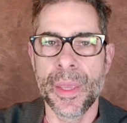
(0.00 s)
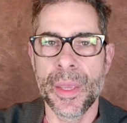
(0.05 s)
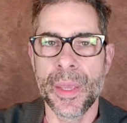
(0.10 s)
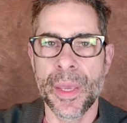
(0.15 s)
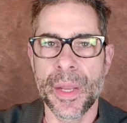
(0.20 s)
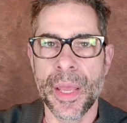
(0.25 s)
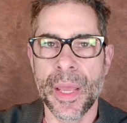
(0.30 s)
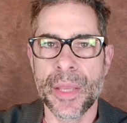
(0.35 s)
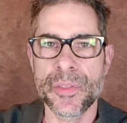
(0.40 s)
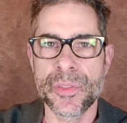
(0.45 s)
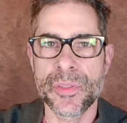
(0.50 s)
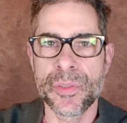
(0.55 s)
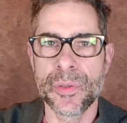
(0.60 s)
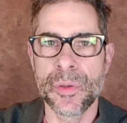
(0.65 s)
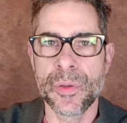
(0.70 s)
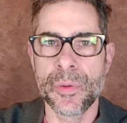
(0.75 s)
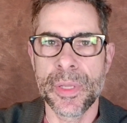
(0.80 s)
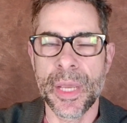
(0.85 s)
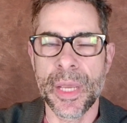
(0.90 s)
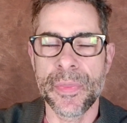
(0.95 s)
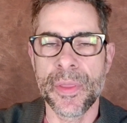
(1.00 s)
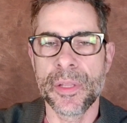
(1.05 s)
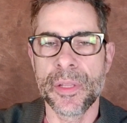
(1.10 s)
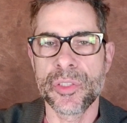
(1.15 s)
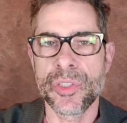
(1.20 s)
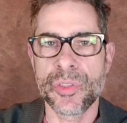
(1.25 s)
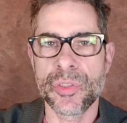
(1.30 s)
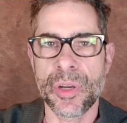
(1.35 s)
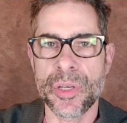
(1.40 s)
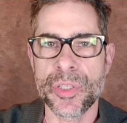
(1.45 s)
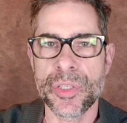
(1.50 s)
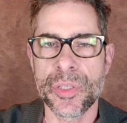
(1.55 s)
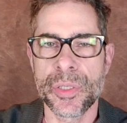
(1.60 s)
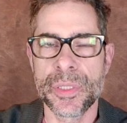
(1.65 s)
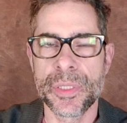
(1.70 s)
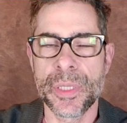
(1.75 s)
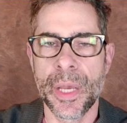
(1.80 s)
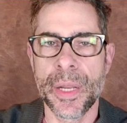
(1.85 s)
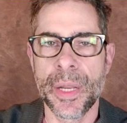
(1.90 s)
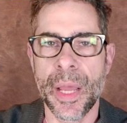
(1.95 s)
it has to get the
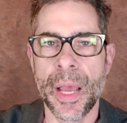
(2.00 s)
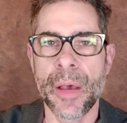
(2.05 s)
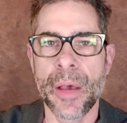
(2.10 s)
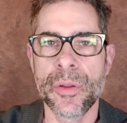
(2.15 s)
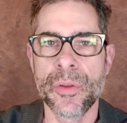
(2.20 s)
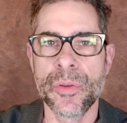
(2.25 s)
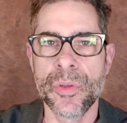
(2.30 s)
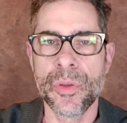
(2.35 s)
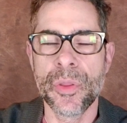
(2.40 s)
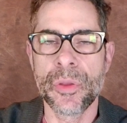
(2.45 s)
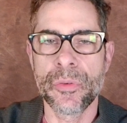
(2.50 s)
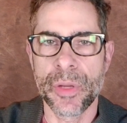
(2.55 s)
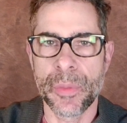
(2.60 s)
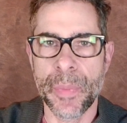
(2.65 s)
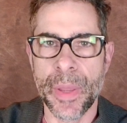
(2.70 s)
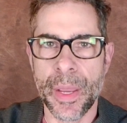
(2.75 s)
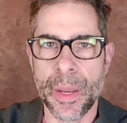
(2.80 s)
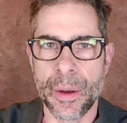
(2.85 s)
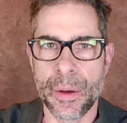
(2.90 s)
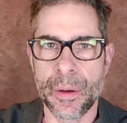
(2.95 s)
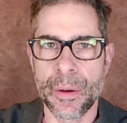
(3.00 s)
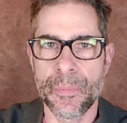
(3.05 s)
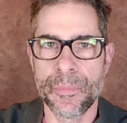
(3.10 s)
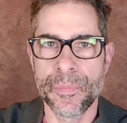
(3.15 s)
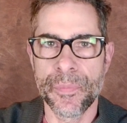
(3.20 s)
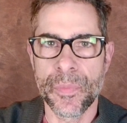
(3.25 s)
instructions on how to do the repair.